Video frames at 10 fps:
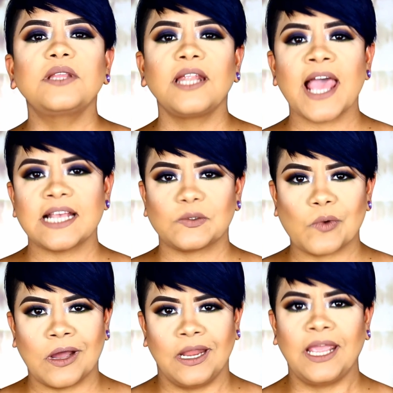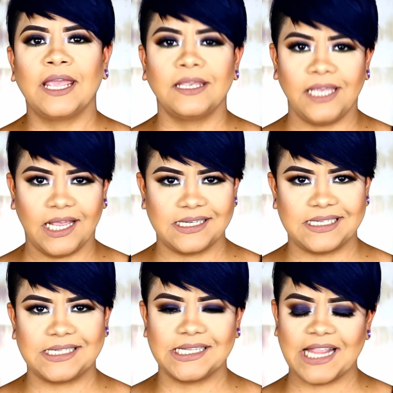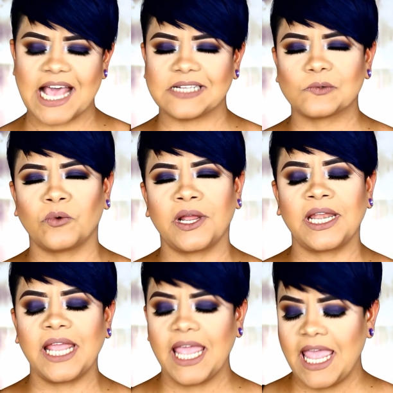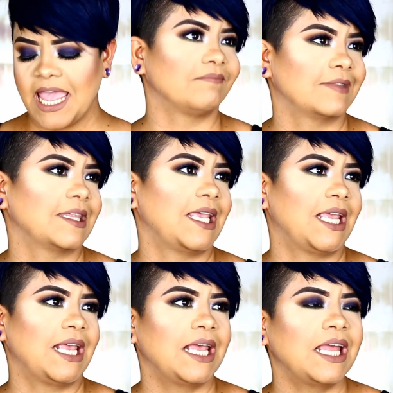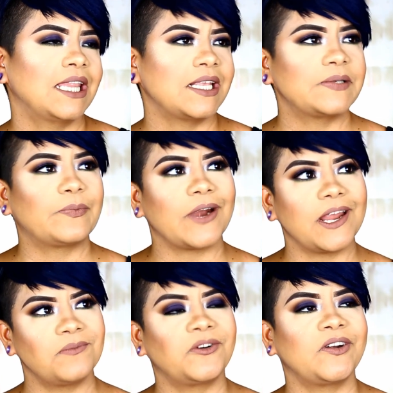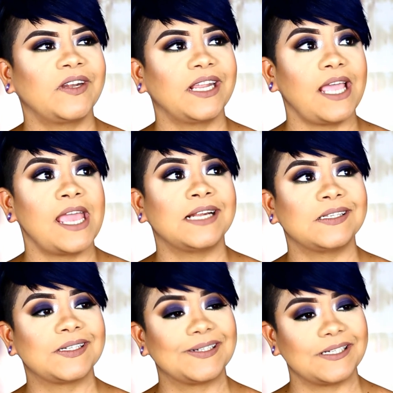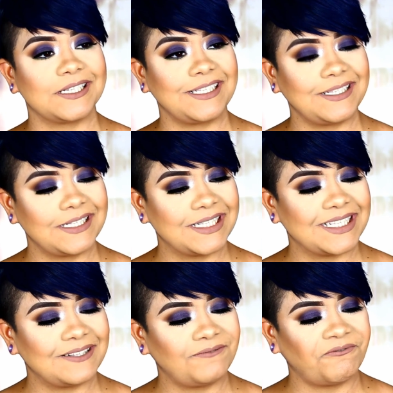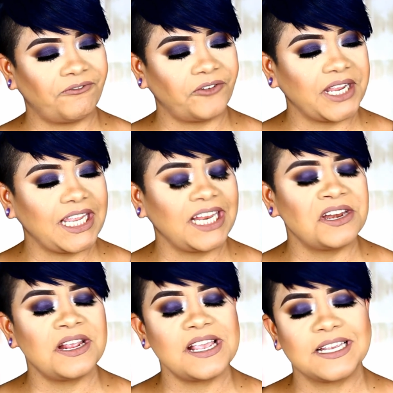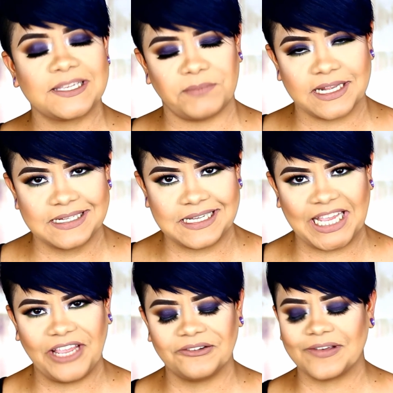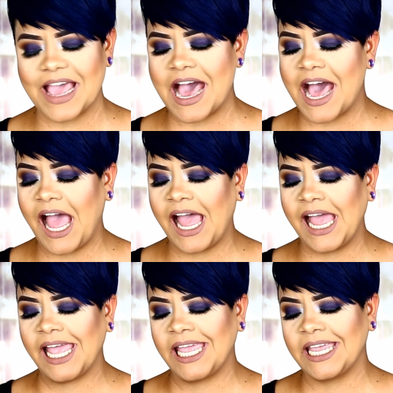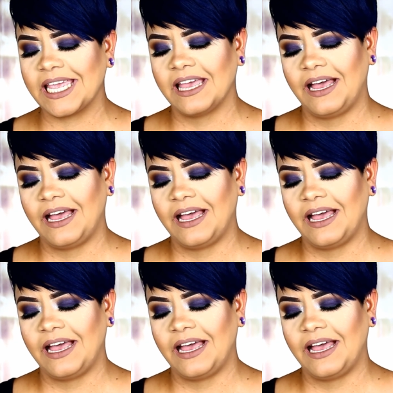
the last one, yes, the last one. This primer, it is freaking expensive. I